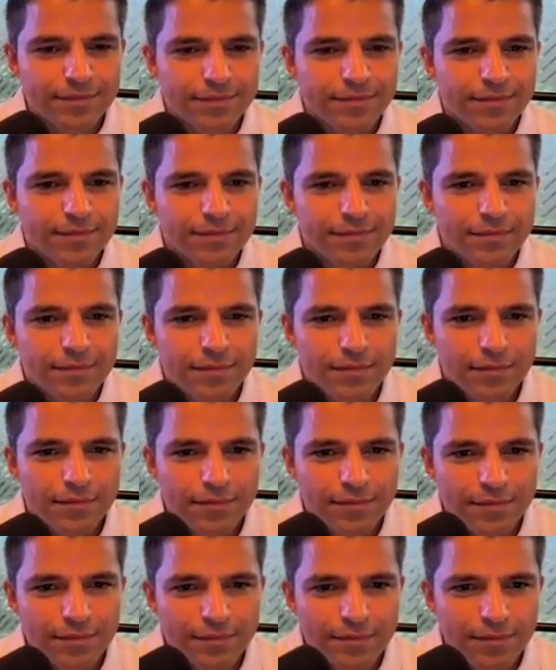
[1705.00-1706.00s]

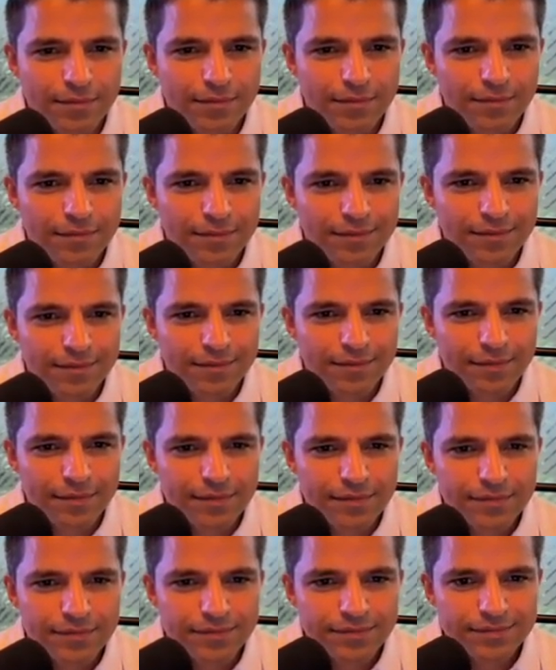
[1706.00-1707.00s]

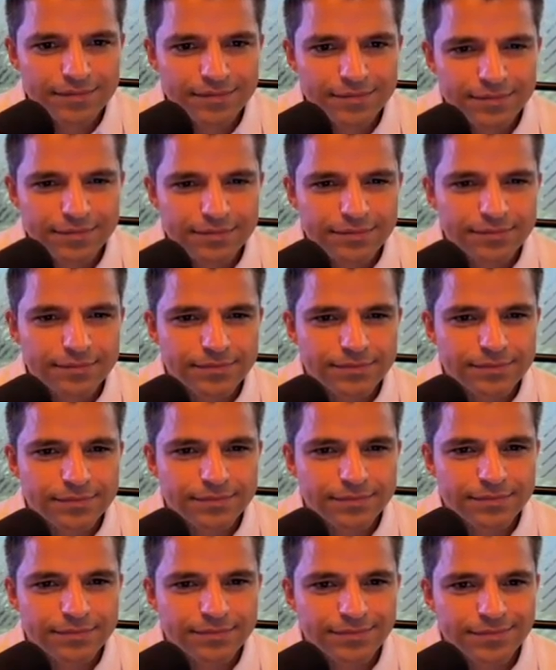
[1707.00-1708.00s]

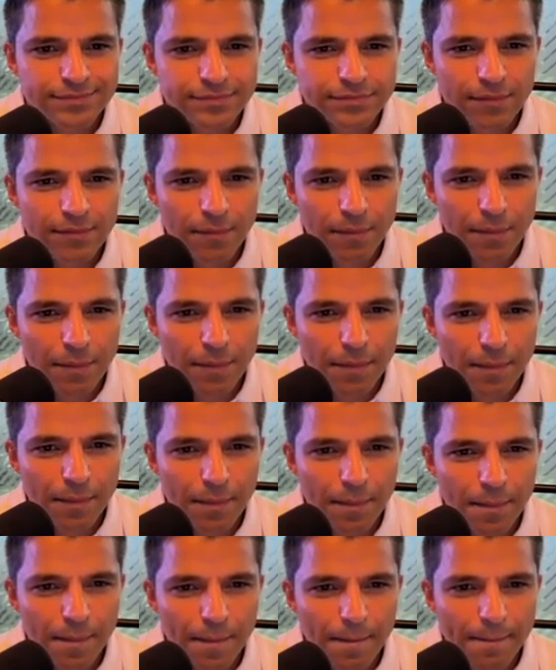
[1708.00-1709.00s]

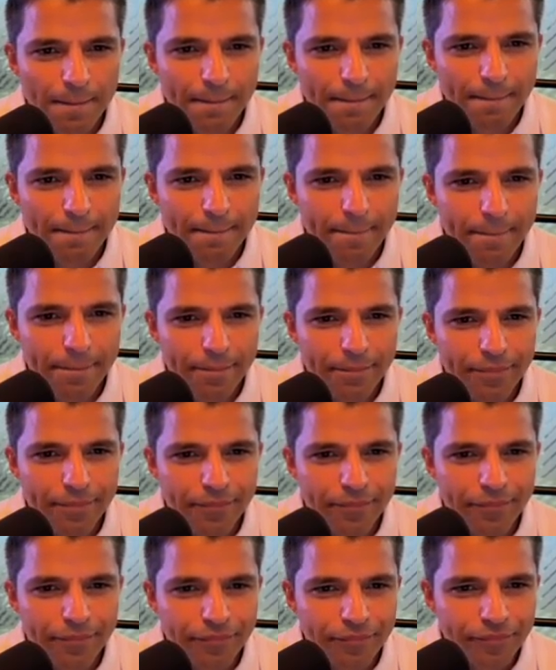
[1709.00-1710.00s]

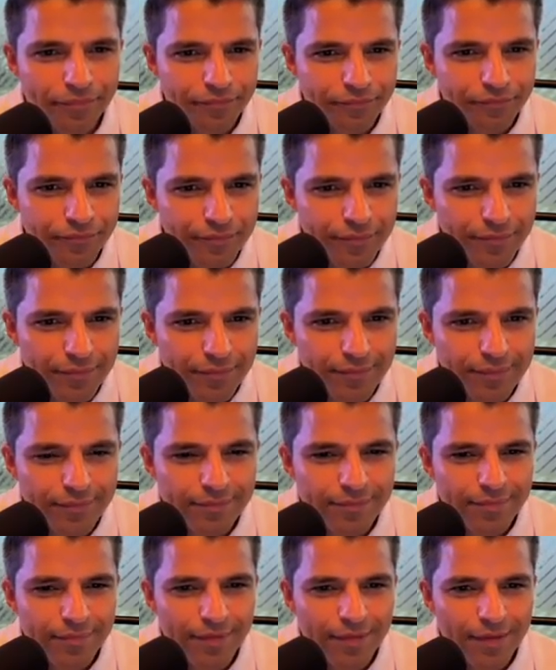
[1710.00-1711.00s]

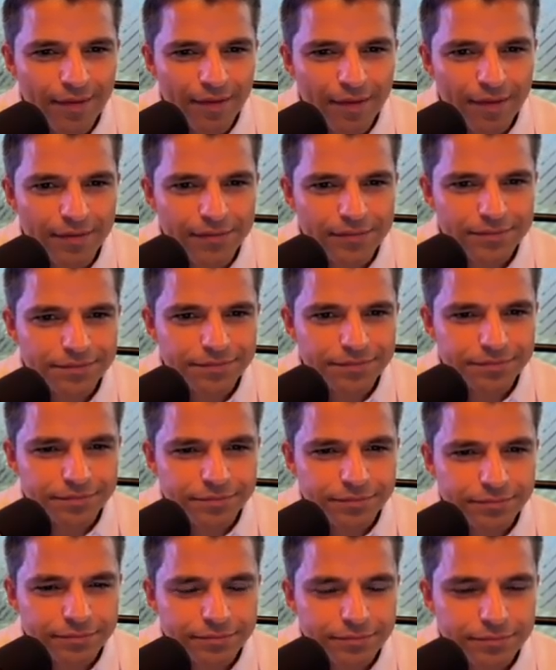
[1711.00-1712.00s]

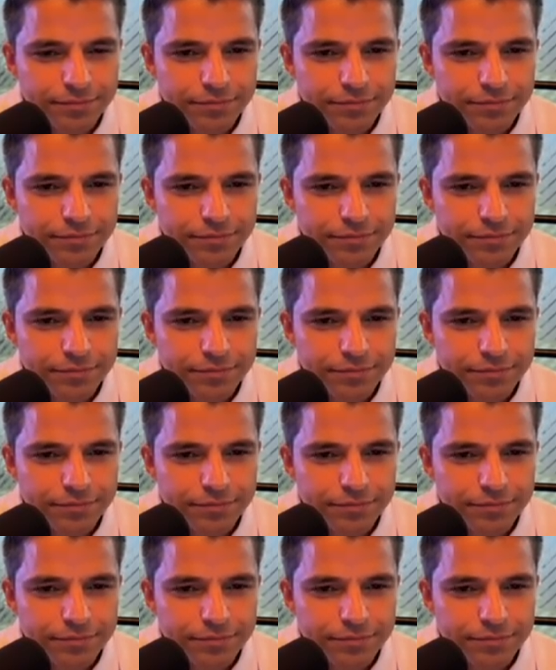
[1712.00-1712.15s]
No words are spoken by the person on screen.